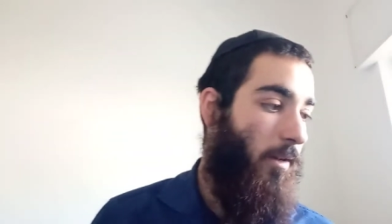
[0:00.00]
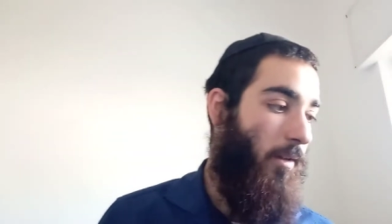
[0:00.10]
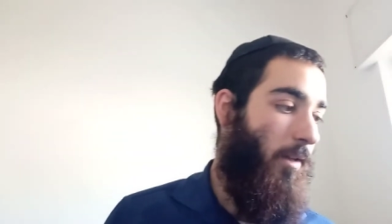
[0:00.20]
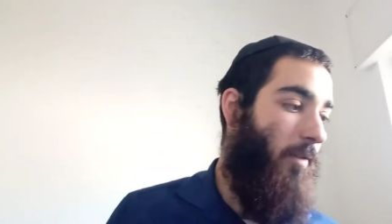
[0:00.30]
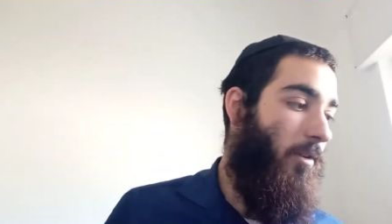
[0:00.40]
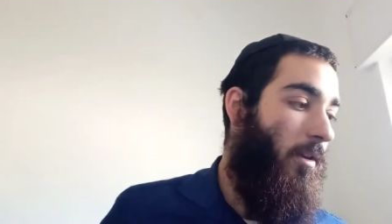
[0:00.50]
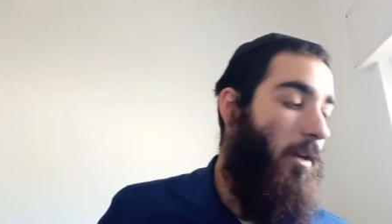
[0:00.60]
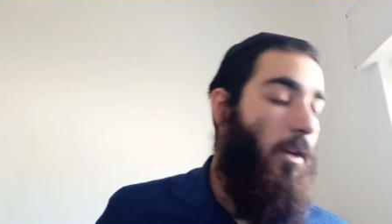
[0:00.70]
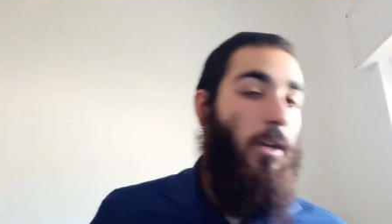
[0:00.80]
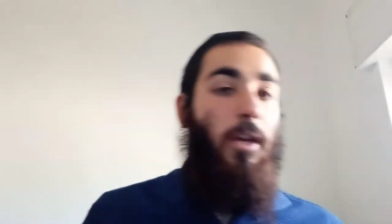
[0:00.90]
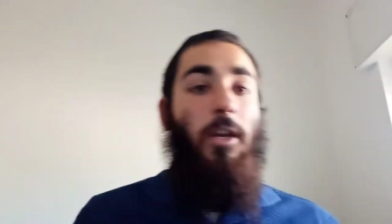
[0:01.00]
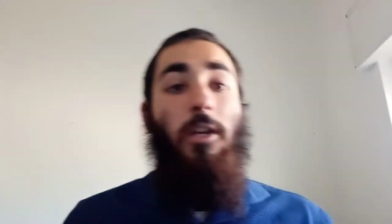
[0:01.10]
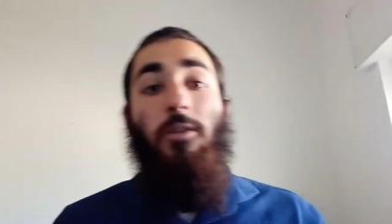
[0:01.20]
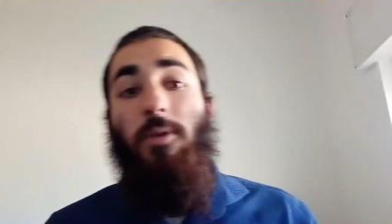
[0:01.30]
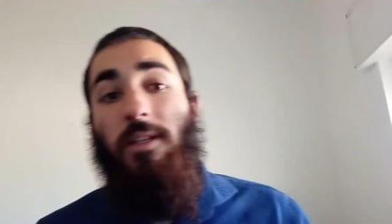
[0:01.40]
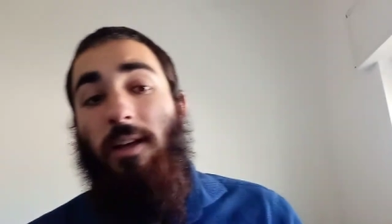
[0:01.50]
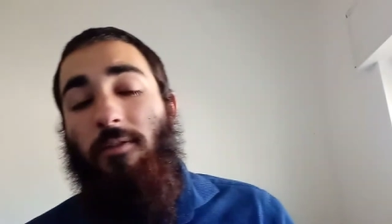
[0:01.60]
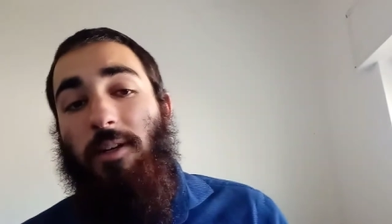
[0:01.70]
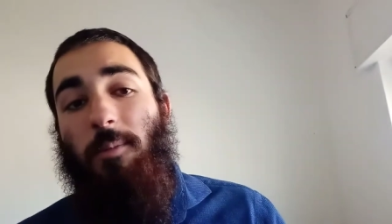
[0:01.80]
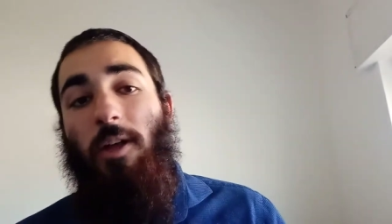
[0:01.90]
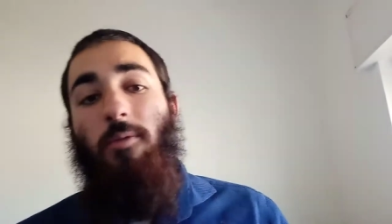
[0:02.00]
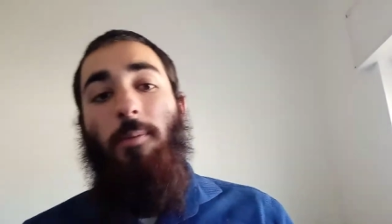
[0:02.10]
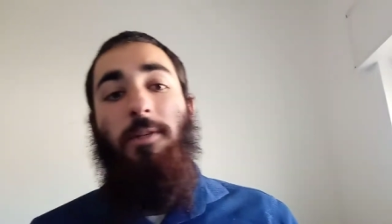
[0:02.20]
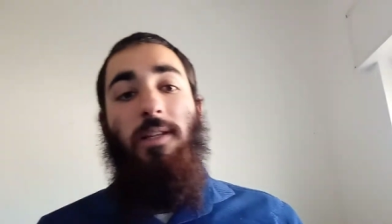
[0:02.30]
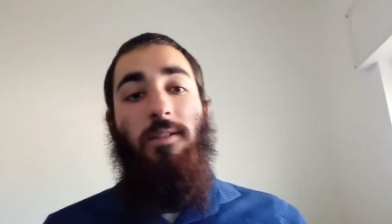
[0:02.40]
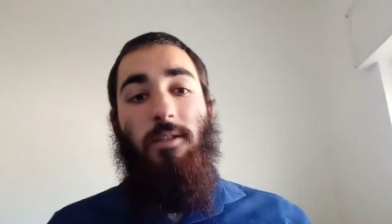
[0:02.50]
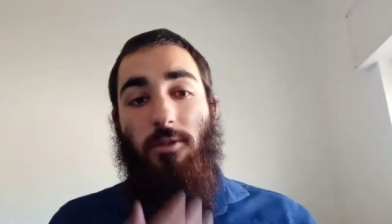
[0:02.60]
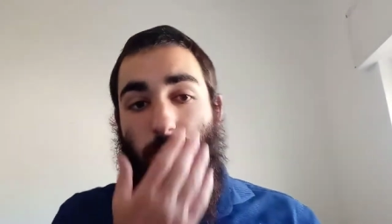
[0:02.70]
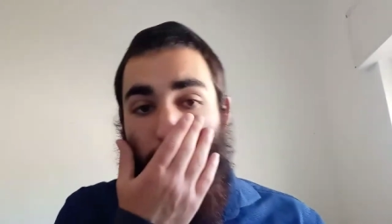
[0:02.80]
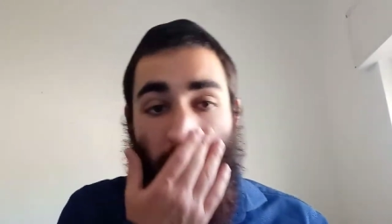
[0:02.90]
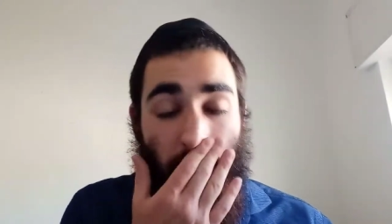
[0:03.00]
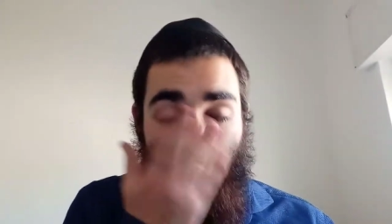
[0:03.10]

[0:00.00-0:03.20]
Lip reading: King David. So the David HaMelech represents this new level.